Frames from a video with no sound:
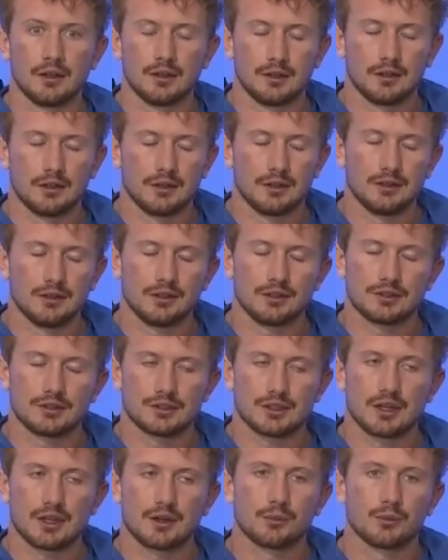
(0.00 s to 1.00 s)
And you
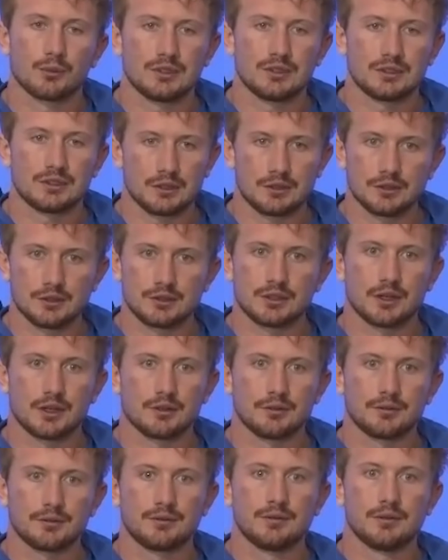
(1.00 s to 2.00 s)
just kind of reset
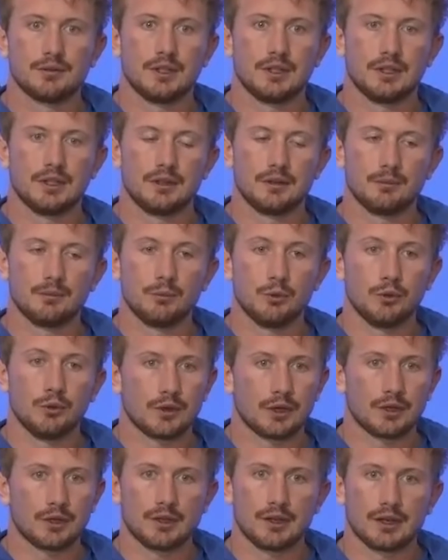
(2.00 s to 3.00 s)
yourself and move
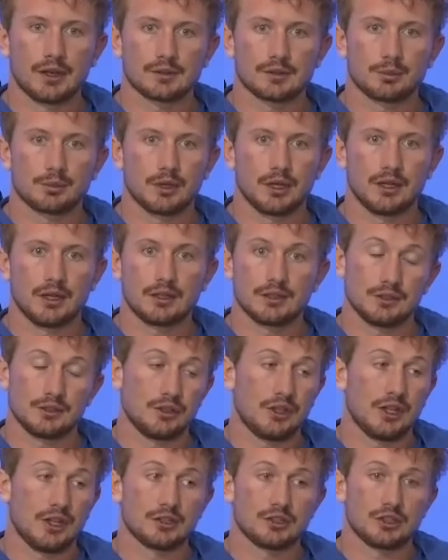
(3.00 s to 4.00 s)
on to the next play, because you
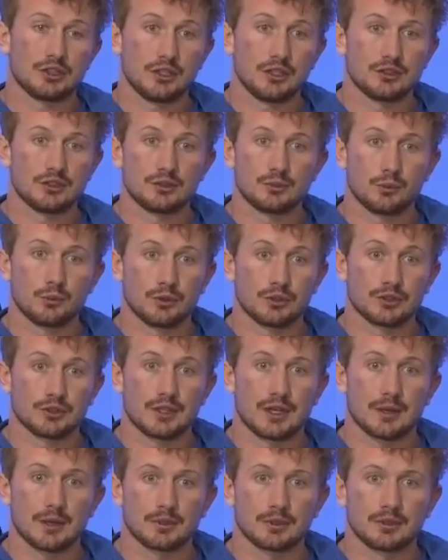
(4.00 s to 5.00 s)
can't change what just
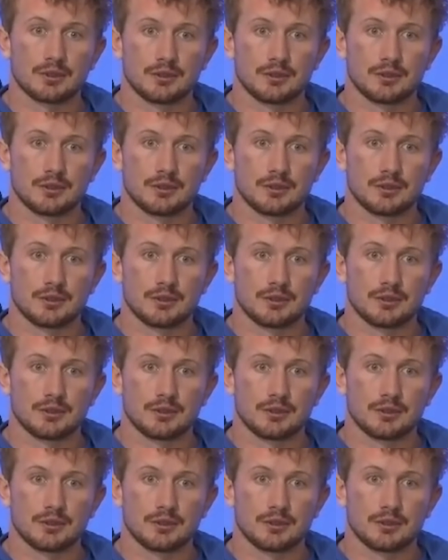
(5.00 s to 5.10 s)
happened.